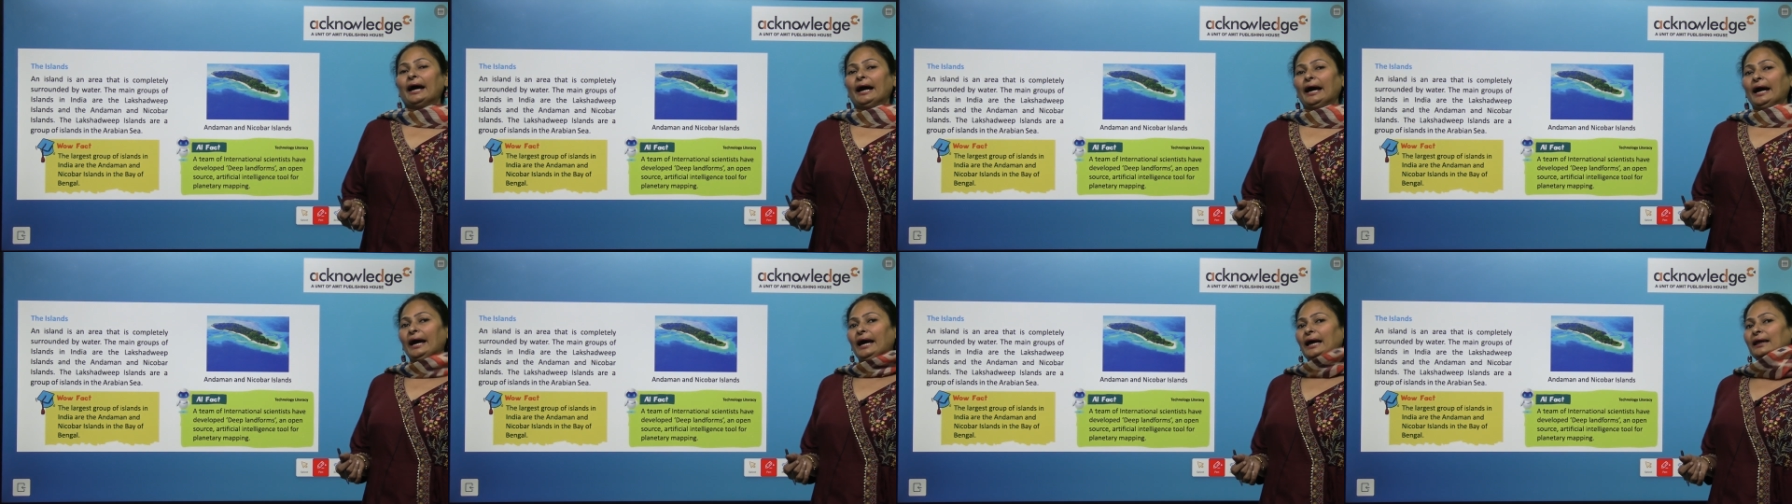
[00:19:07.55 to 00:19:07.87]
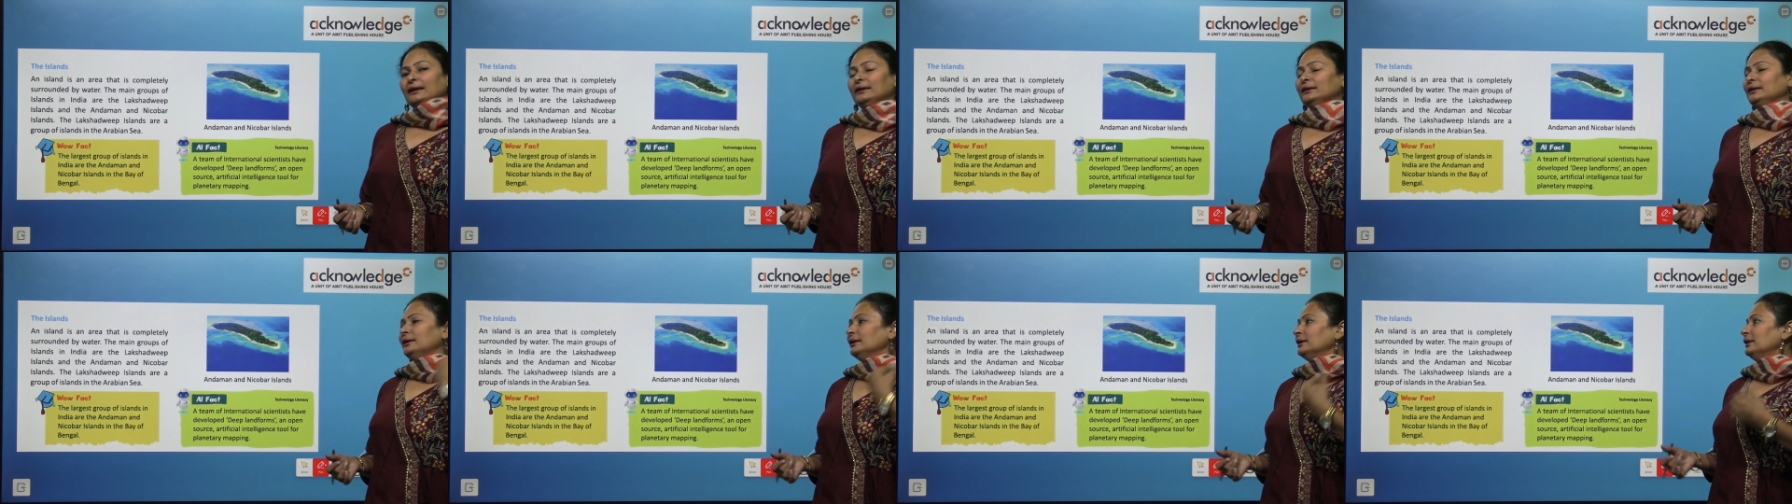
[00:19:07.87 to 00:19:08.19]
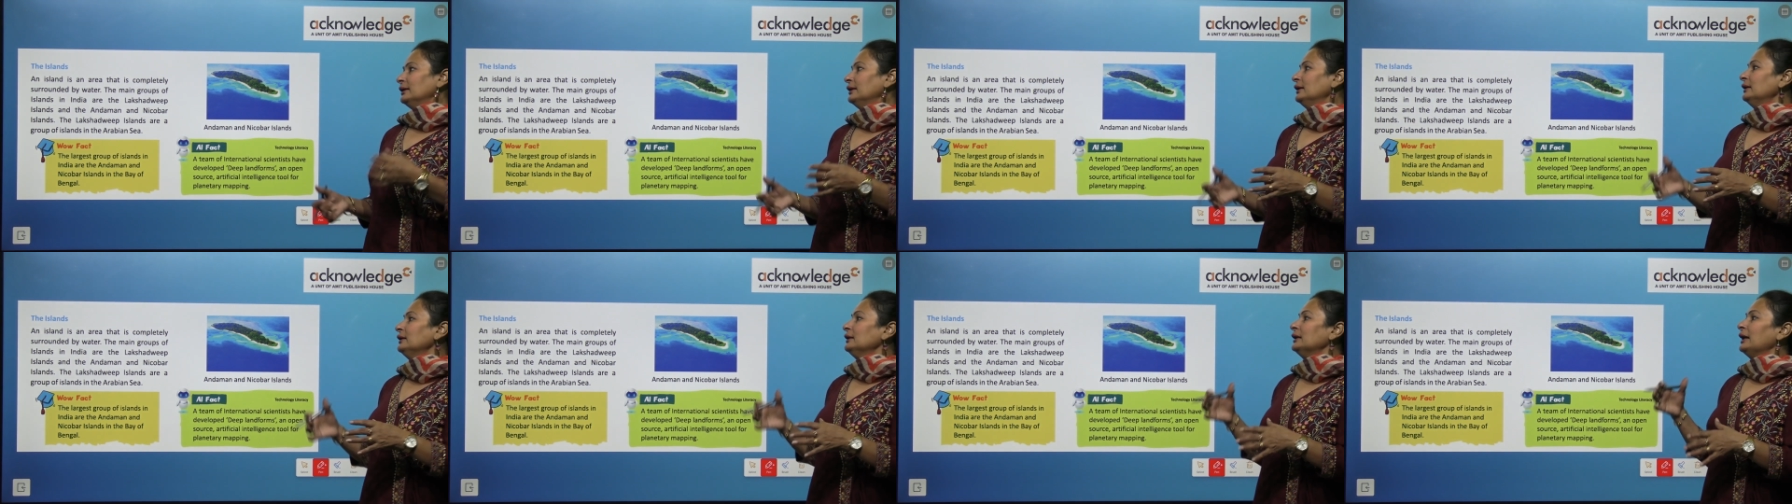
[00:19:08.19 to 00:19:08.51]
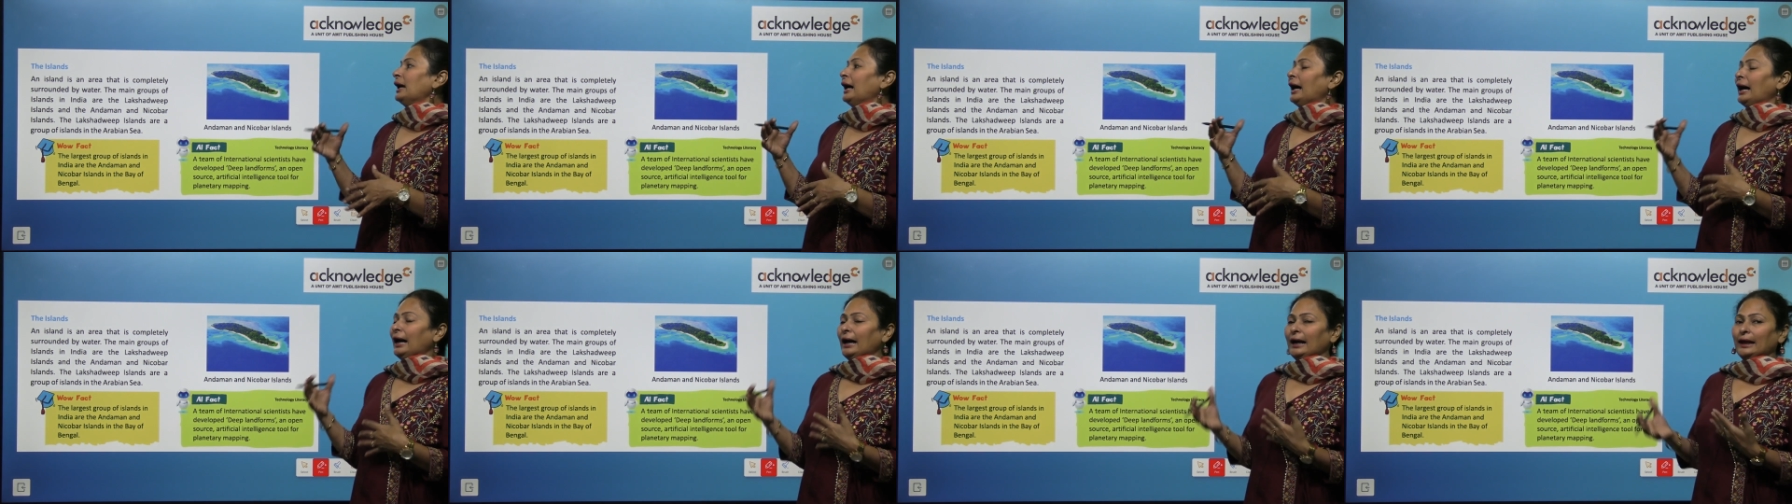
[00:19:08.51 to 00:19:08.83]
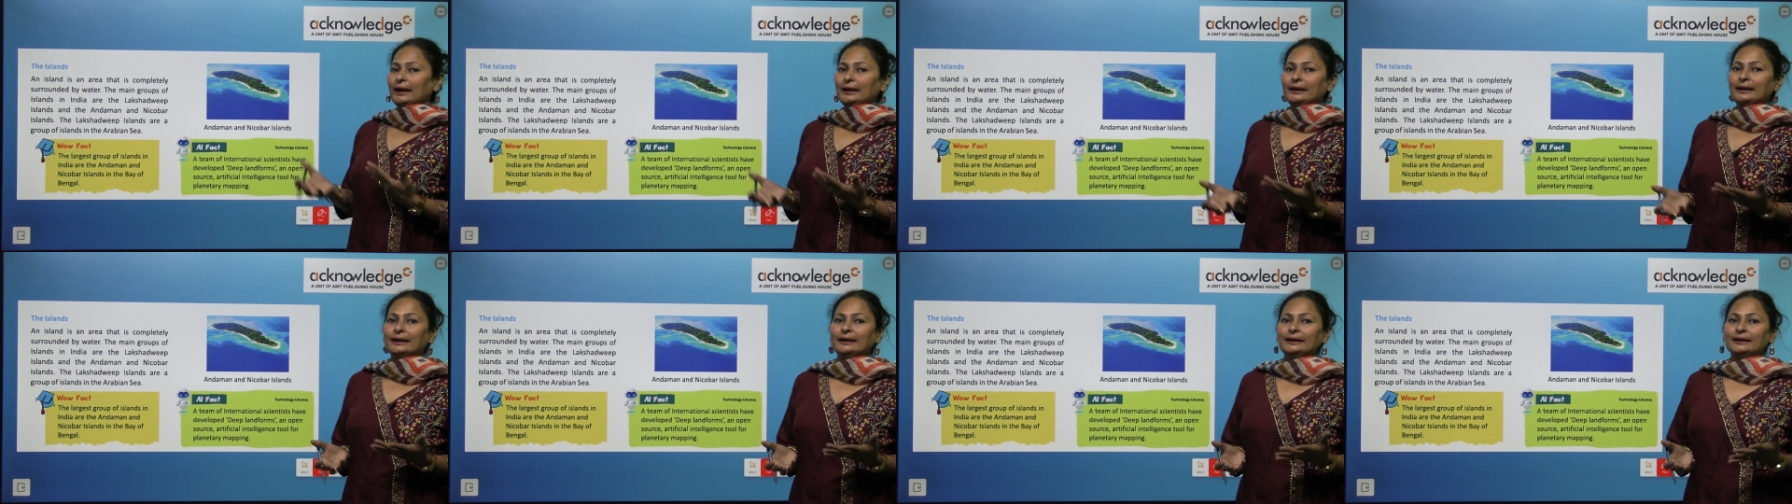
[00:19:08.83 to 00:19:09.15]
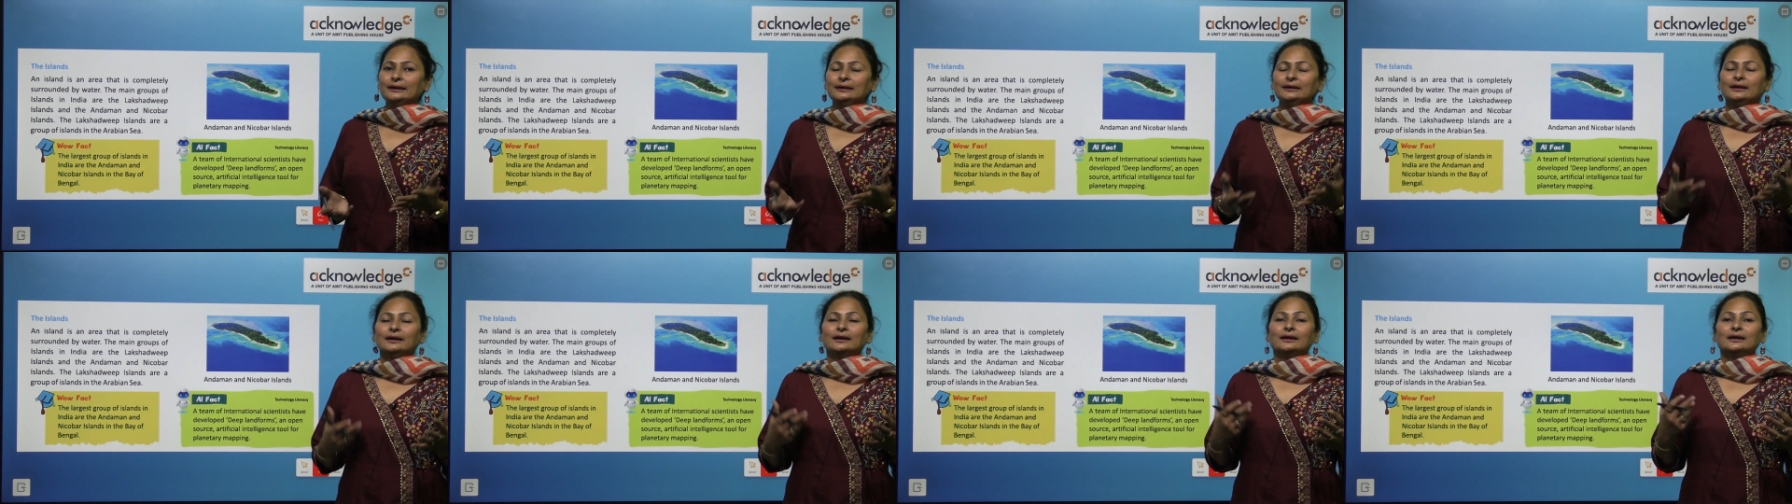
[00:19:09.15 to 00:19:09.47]
And the
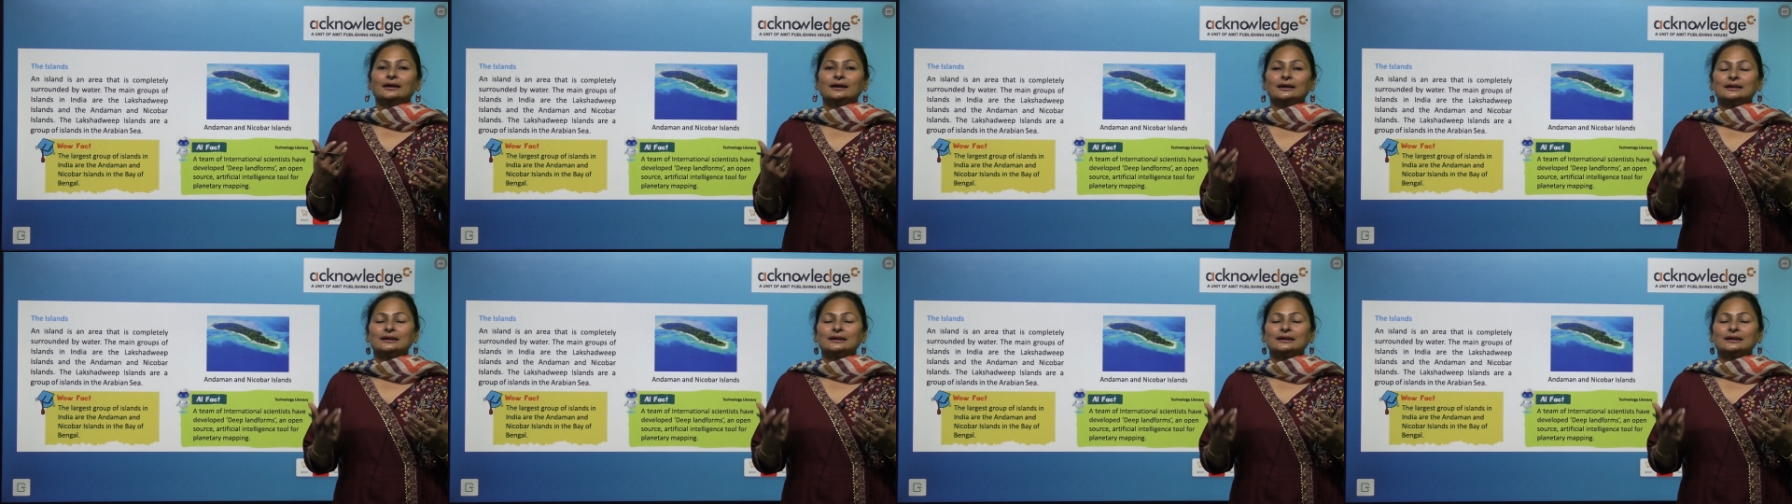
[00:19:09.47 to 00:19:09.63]
island